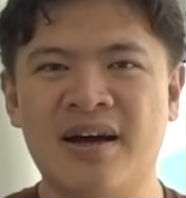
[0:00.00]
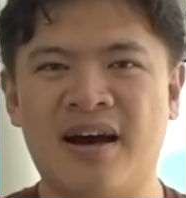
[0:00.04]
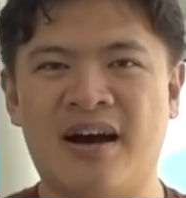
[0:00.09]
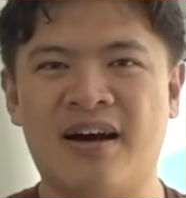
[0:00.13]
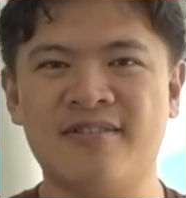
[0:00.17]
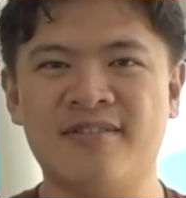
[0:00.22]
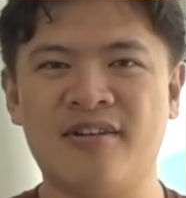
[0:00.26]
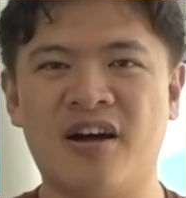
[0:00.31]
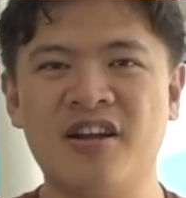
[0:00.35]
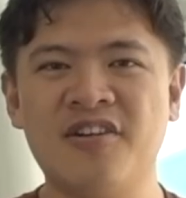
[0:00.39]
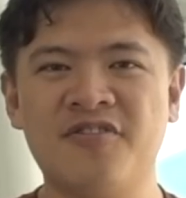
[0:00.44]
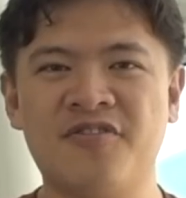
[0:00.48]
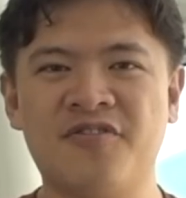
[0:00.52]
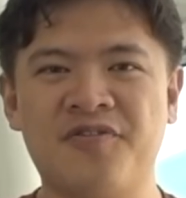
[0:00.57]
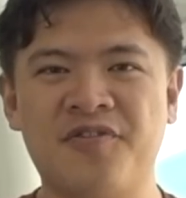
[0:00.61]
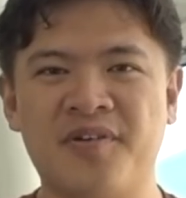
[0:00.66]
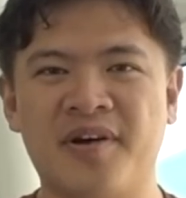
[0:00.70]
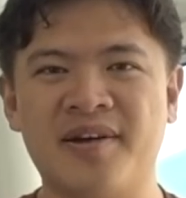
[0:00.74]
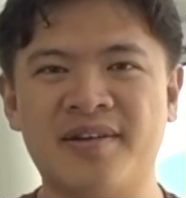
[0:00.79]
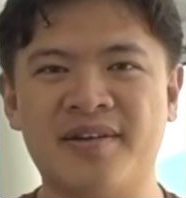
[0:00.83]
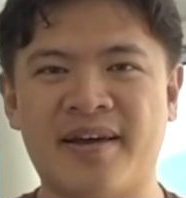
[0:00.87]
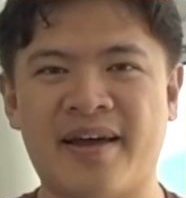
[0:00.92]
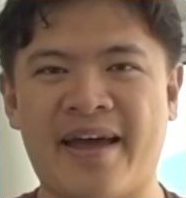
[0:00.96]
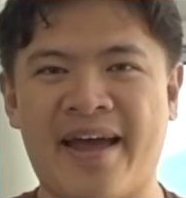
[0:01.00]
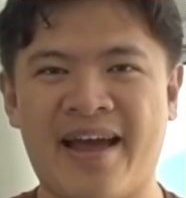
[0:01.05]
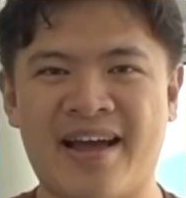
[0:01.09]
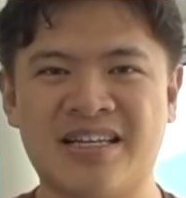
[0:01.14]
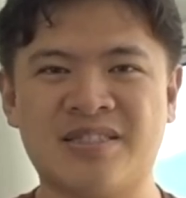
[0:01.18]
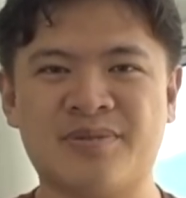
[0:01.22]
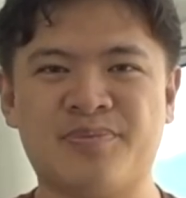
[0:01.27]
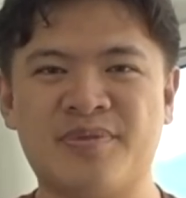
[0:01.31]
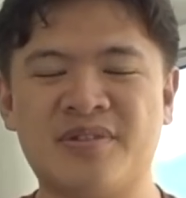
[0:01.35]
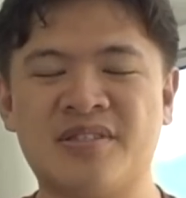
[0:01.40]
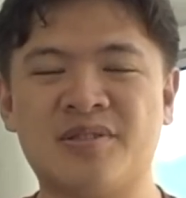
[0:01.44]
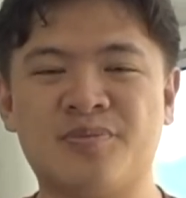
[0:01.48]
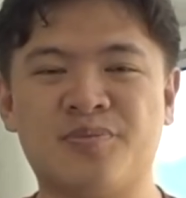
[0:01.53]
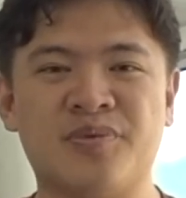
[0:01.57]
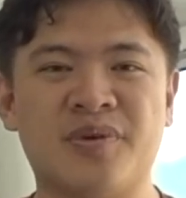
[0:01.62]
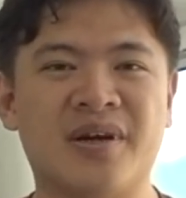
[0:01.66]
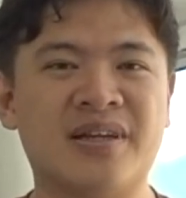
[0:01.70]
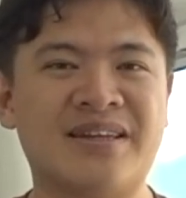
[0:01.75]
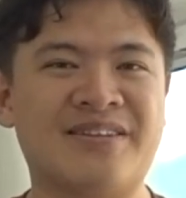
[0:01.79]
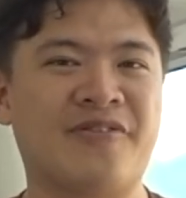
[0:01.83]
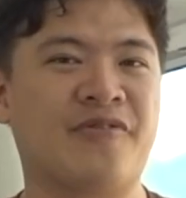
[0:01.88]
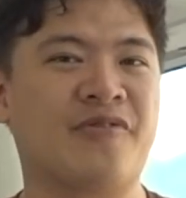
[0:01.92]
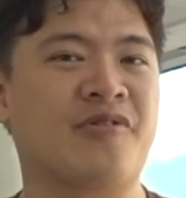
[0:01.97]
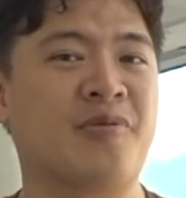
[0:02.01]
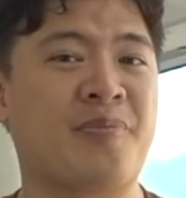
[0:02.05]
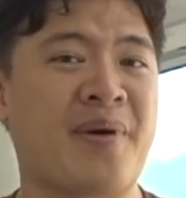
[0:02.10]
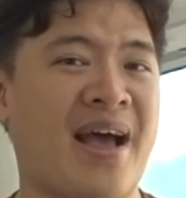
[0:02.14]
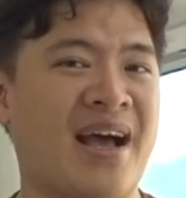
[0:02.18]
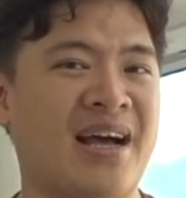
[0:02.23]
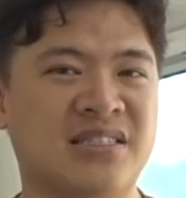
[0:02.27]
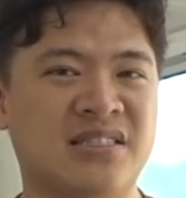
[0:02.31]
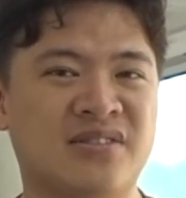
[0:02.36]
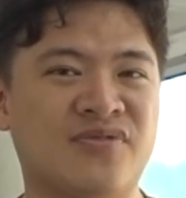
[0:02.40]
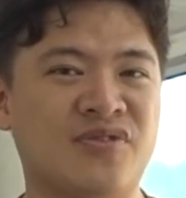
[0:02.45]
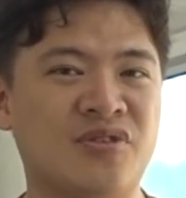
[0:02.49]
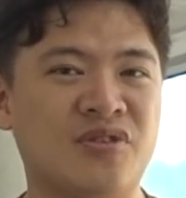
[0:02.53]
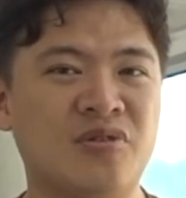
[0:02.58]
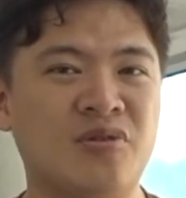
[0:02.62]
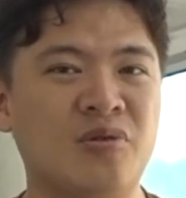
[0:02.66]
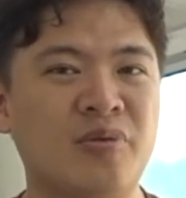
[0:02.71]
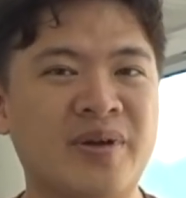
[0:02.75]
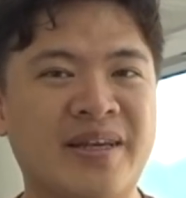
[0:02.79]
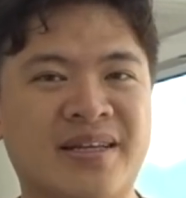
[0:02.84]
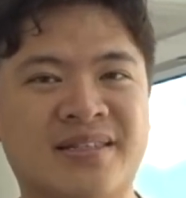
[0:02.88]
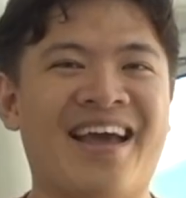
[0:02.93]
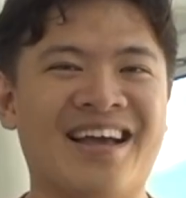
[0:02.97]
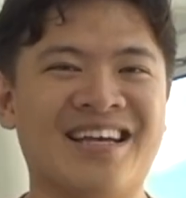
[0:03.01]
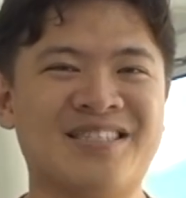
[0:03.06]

A lot of FUD has been spread over the past few weeks,